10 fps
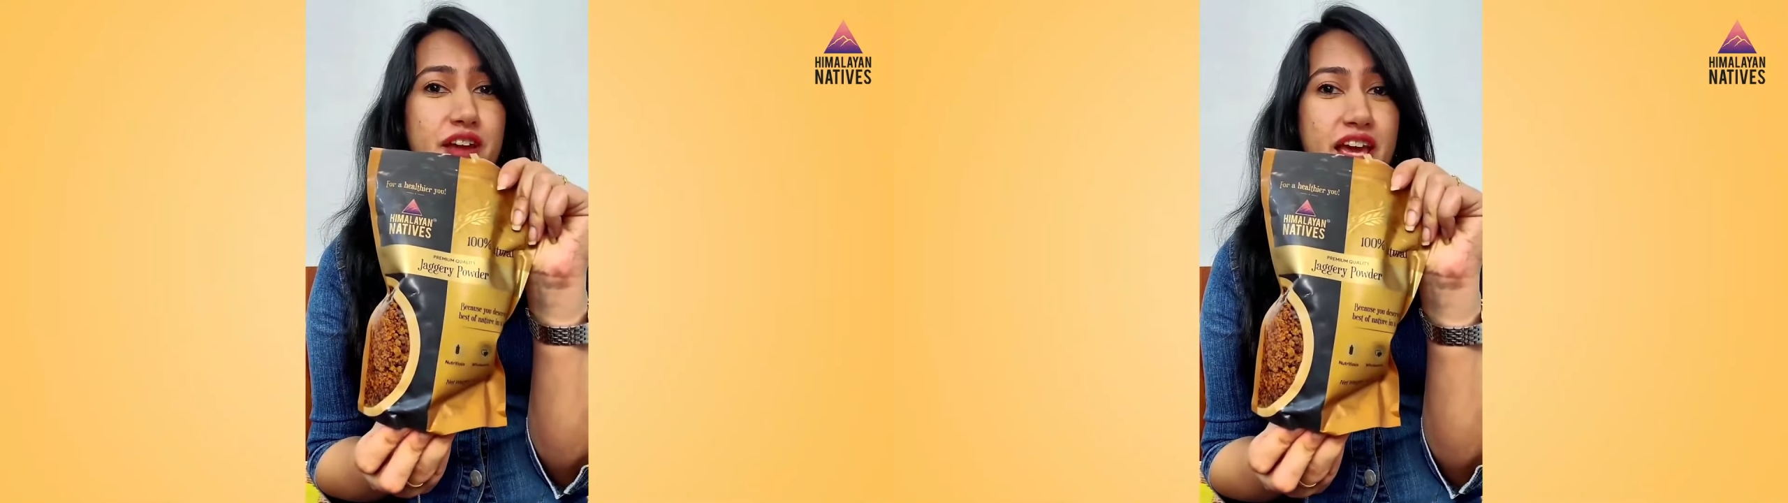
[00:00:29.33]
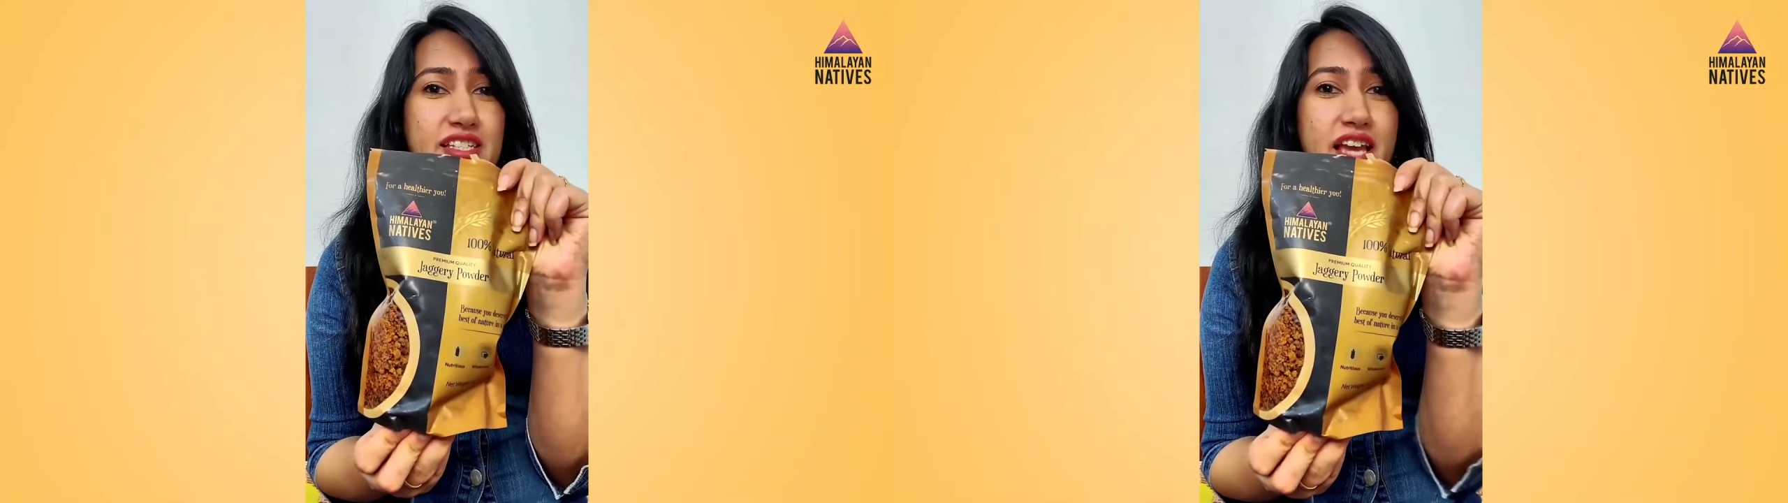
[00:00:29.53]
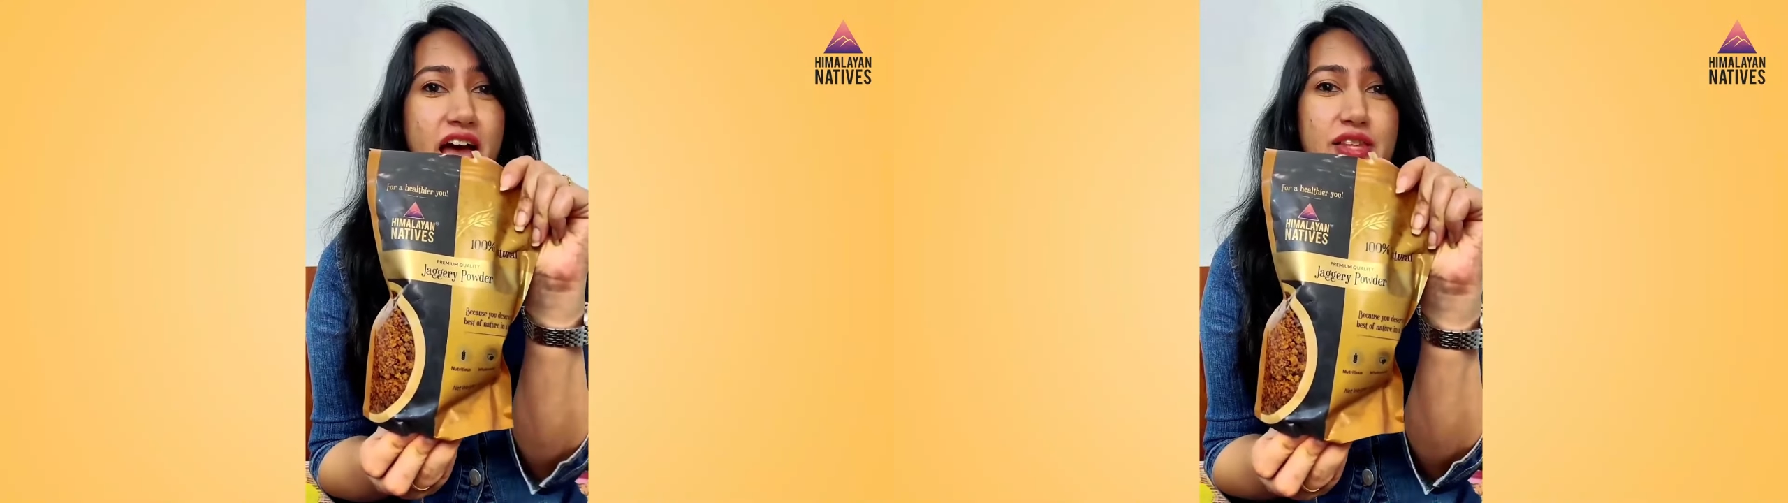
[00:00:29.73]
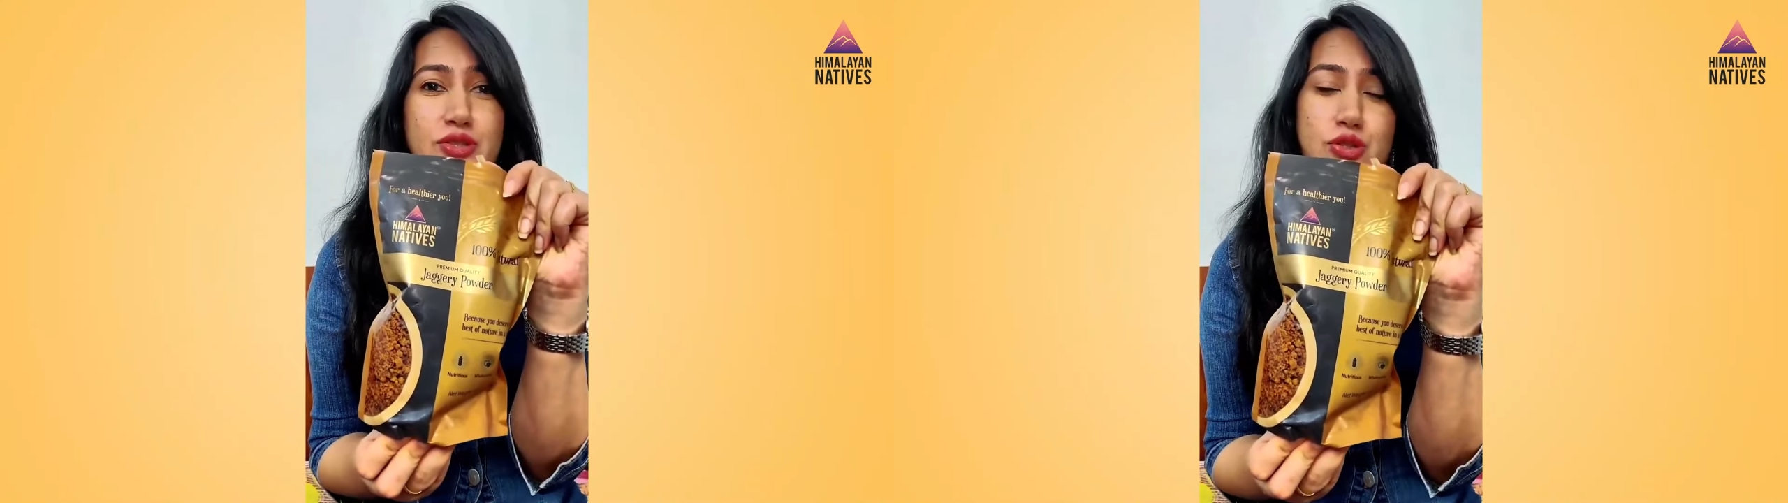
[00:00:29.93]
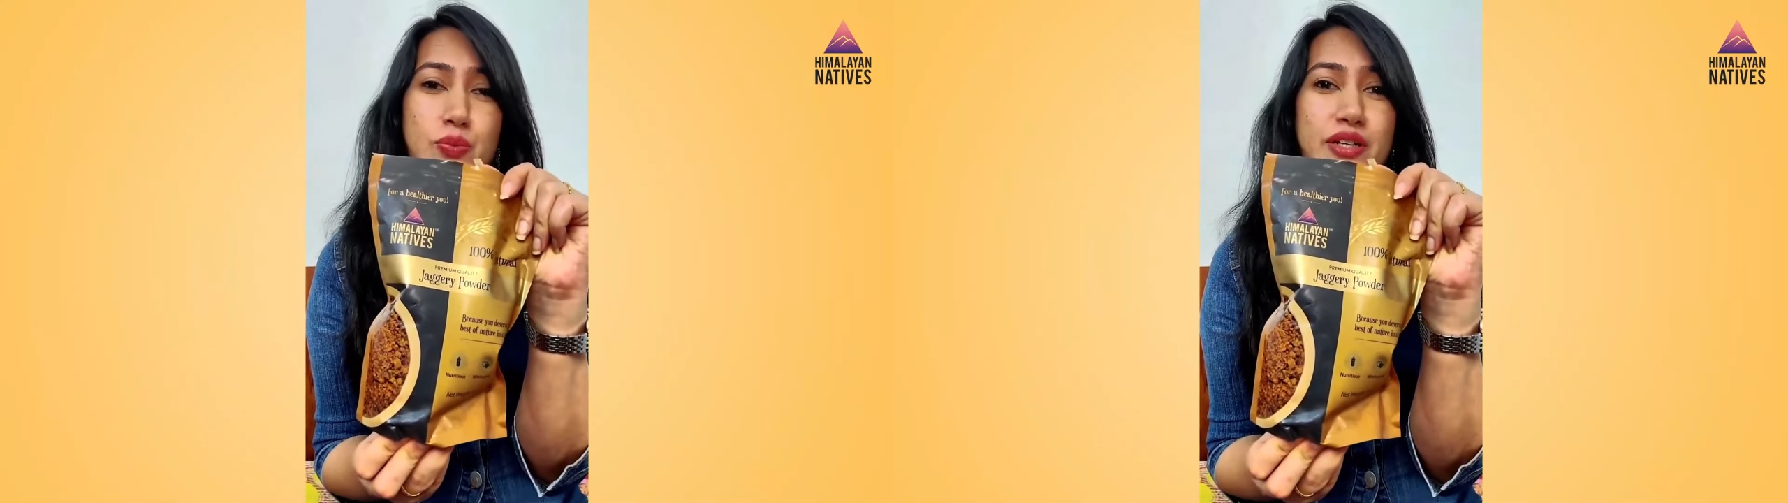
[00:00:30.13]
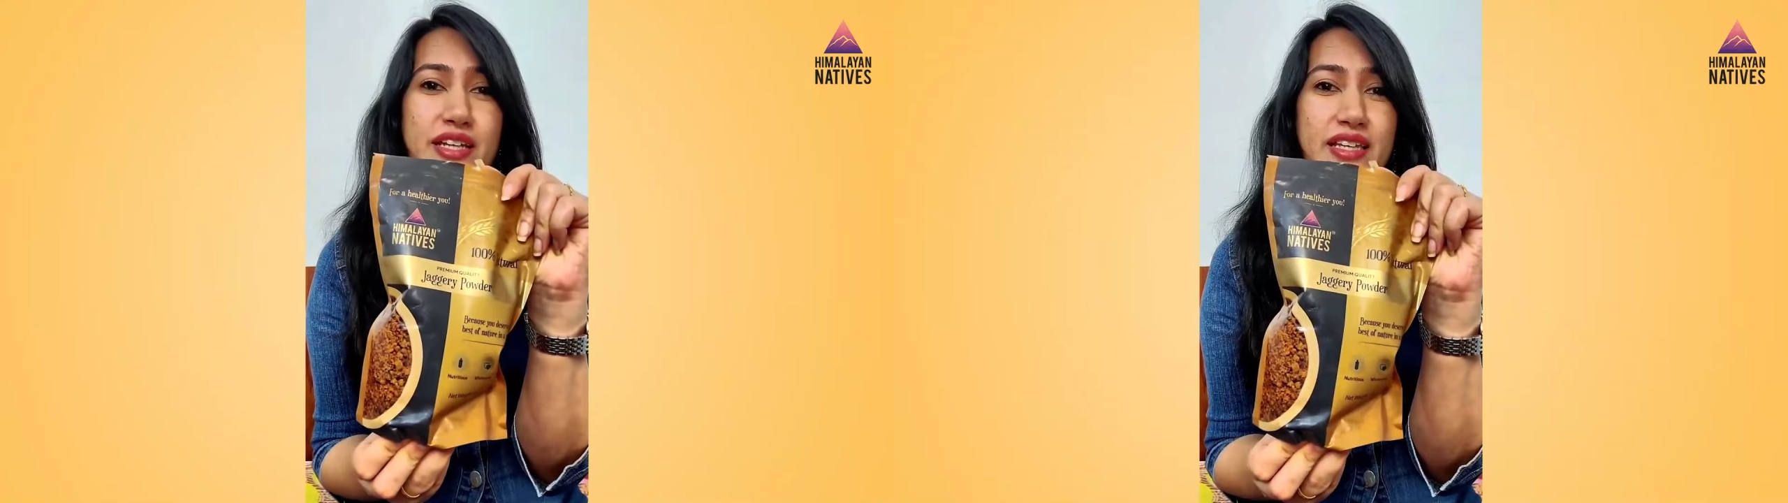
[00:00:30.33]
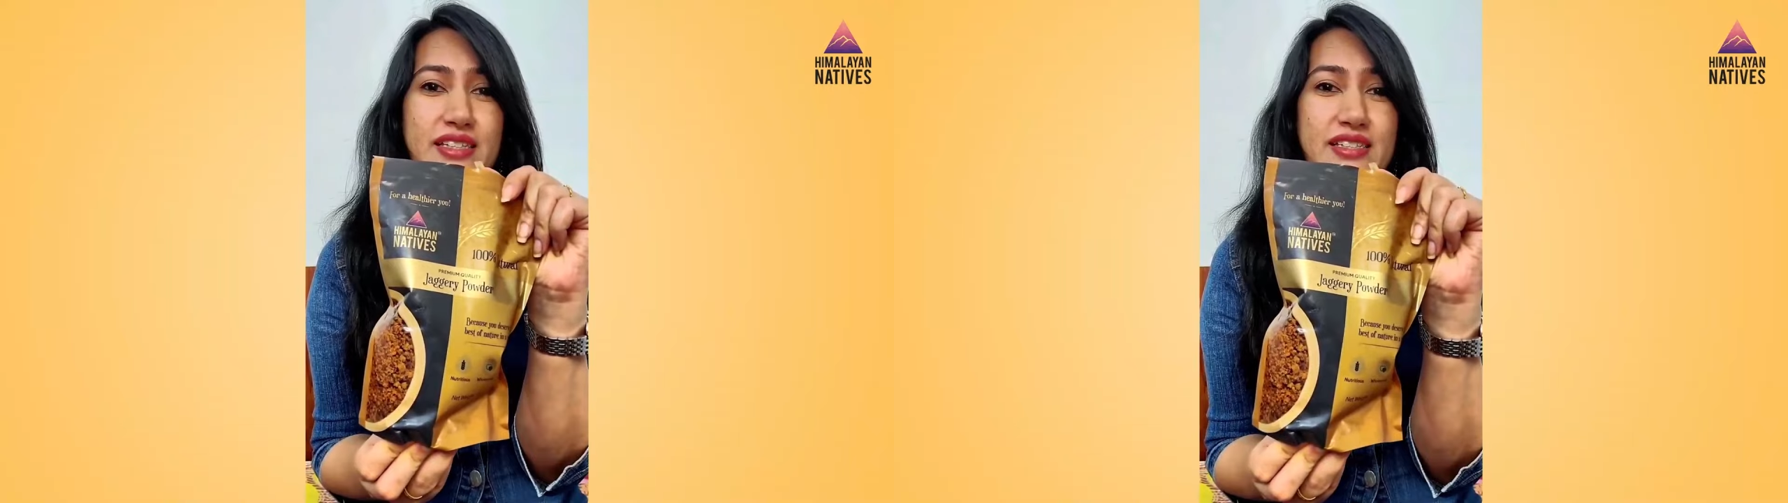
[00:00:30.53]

fresh and super